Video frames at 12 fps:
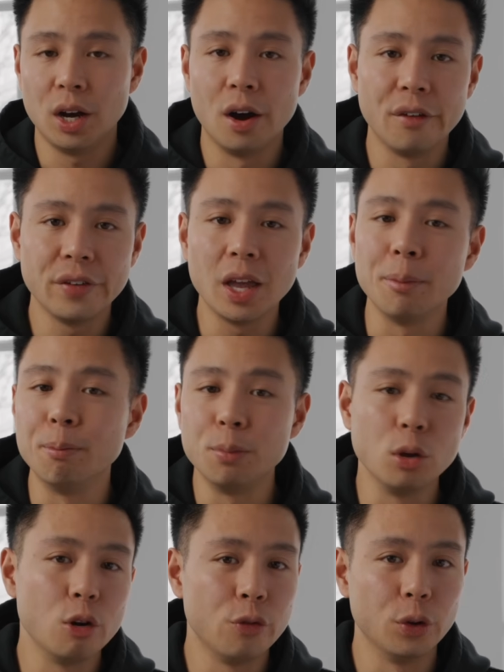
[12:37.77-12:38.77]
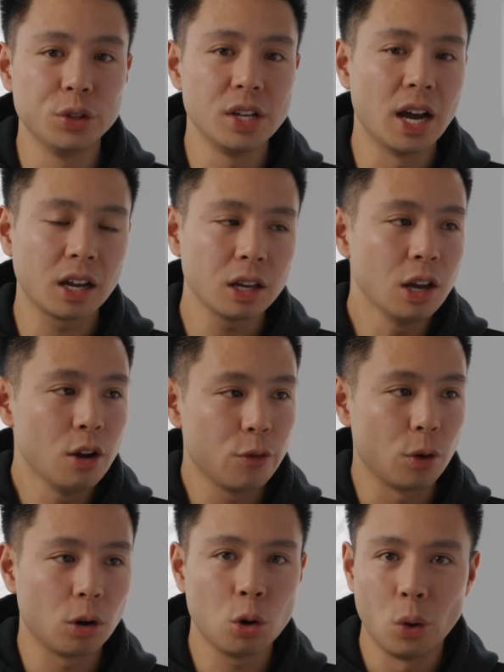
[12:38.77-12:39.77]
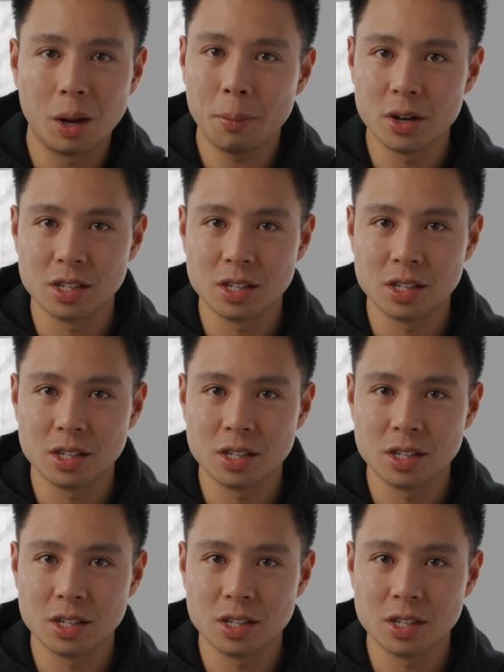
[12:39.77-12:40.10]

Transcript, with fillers: of a beautiful deck for a quick